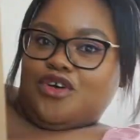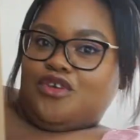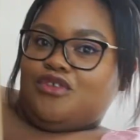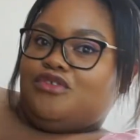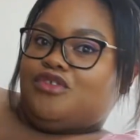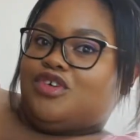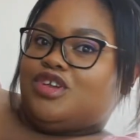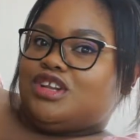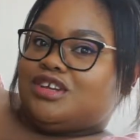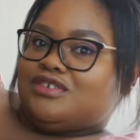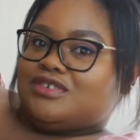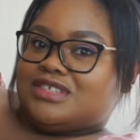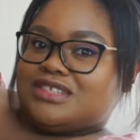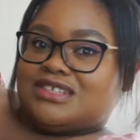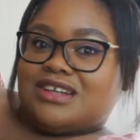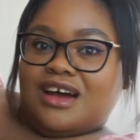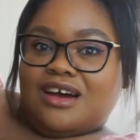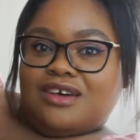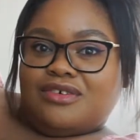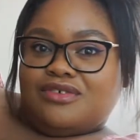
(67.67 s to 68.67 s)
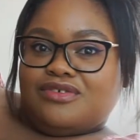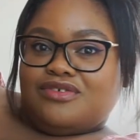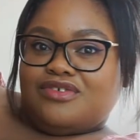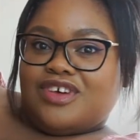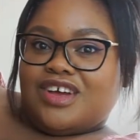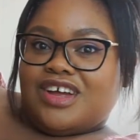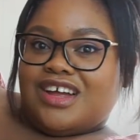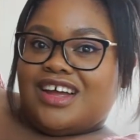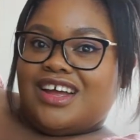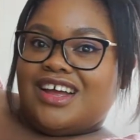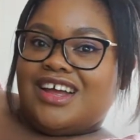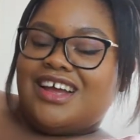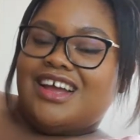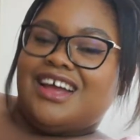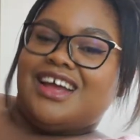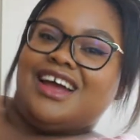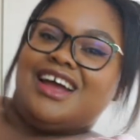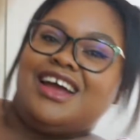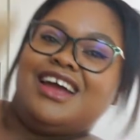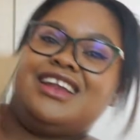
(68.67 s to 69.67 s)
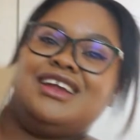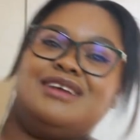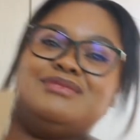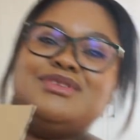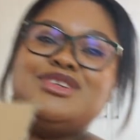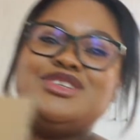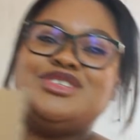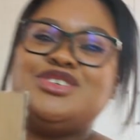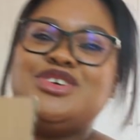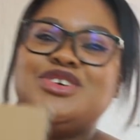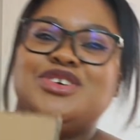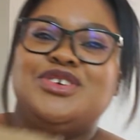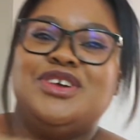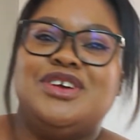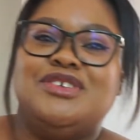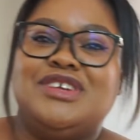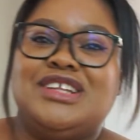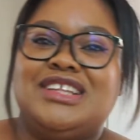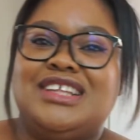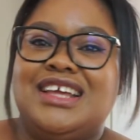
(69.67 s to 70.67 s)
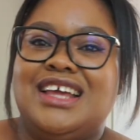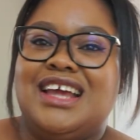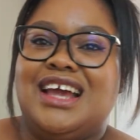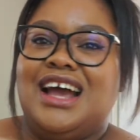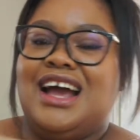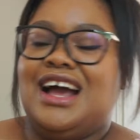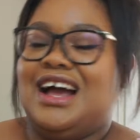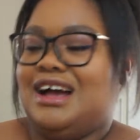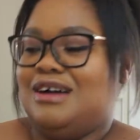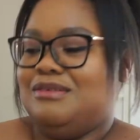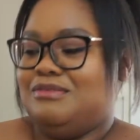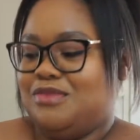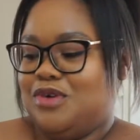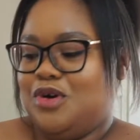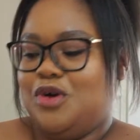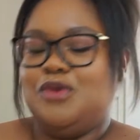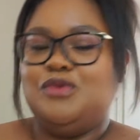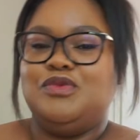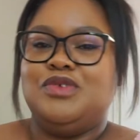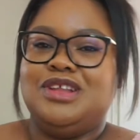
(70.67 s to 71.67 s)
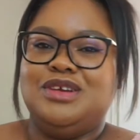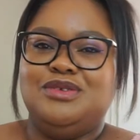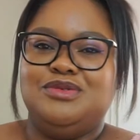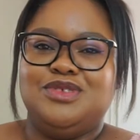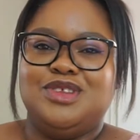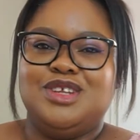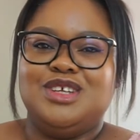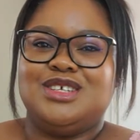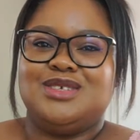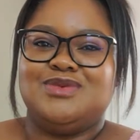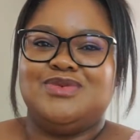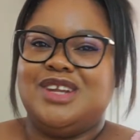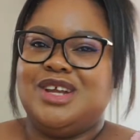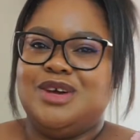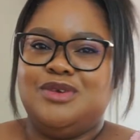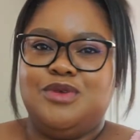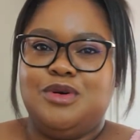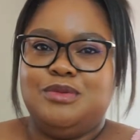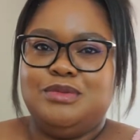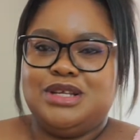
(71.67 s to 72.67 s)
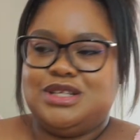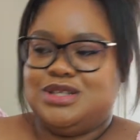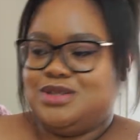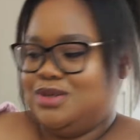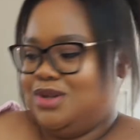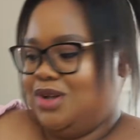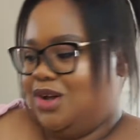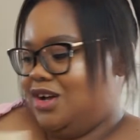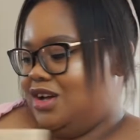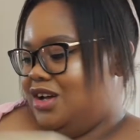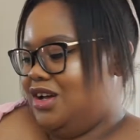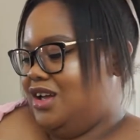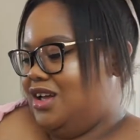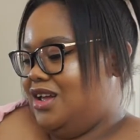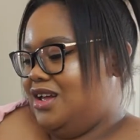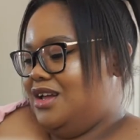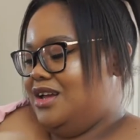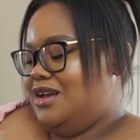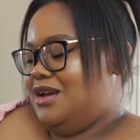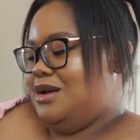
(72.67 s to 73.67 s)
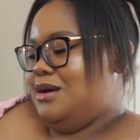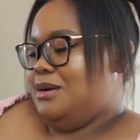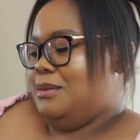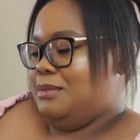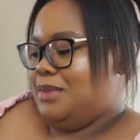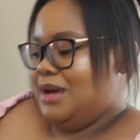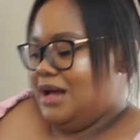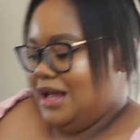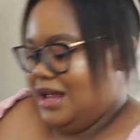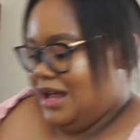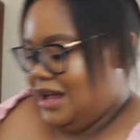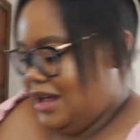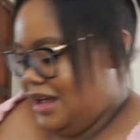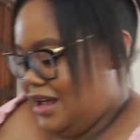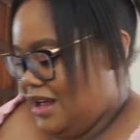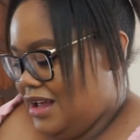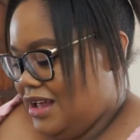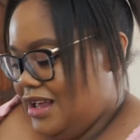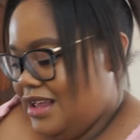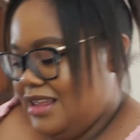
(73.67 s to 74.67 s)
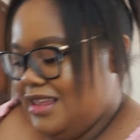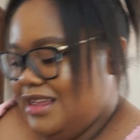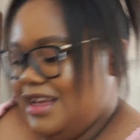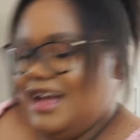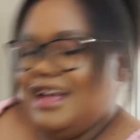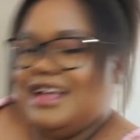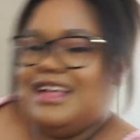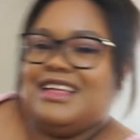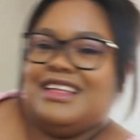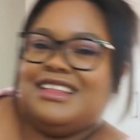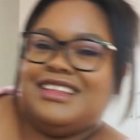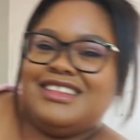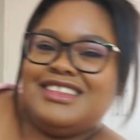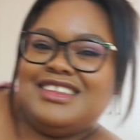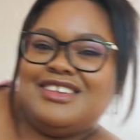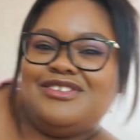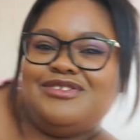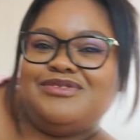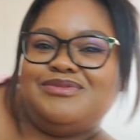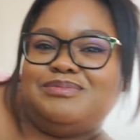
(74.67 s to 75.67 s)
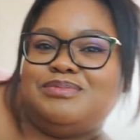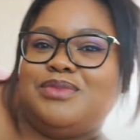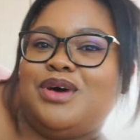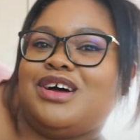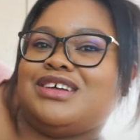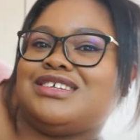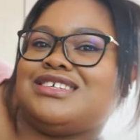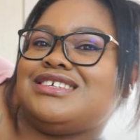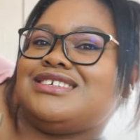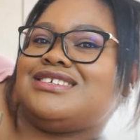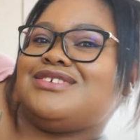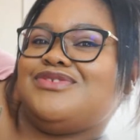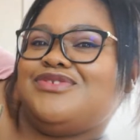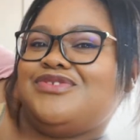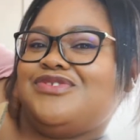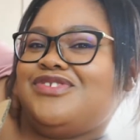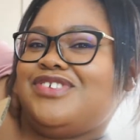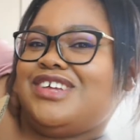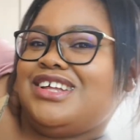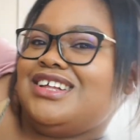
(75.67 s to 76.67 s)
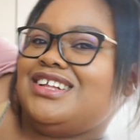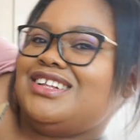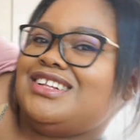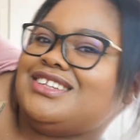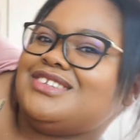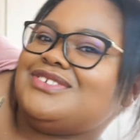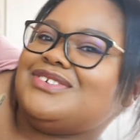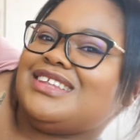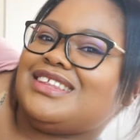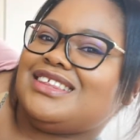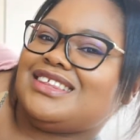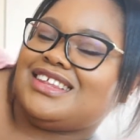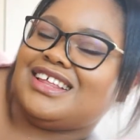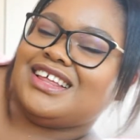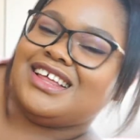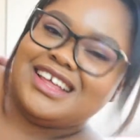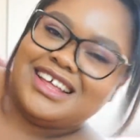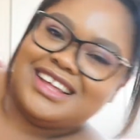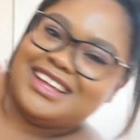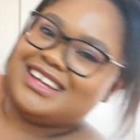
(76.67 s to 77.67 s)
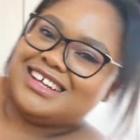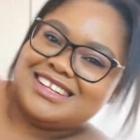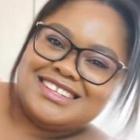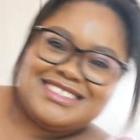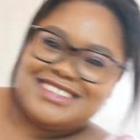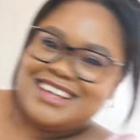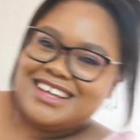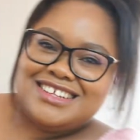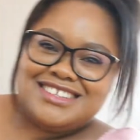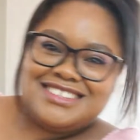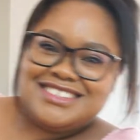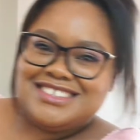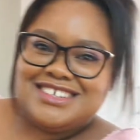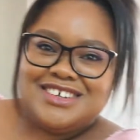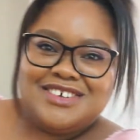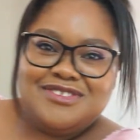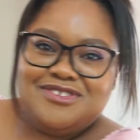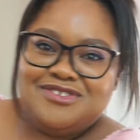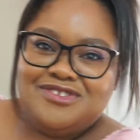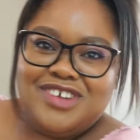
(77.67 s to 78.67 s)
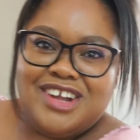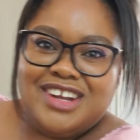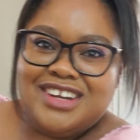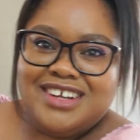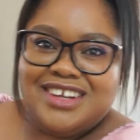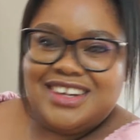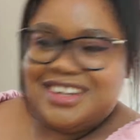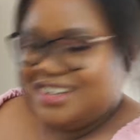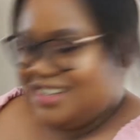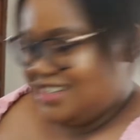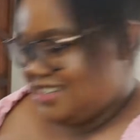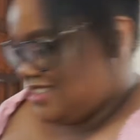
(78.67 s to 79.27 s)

Full of stuff, and I'm gonna show you everything. Hopefully this video won't be too long, but yeah, the box is filled with tons of fun goodies.